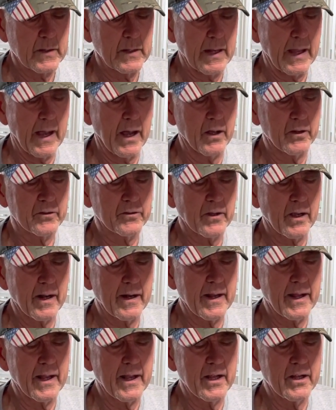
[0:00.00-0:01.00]
Outside
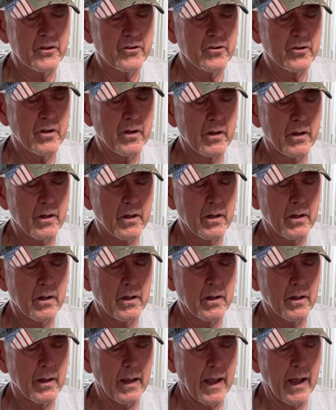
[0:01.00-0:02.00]
edge,
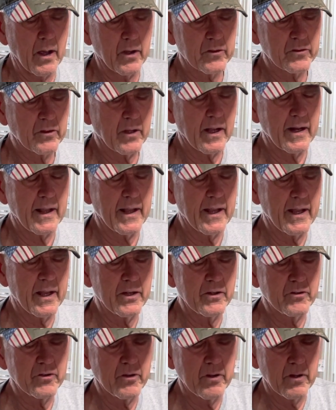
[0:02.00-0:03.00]
outside
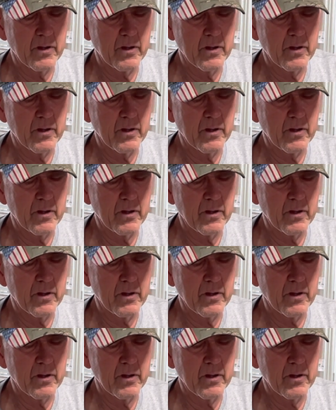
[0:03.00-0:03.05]
edge.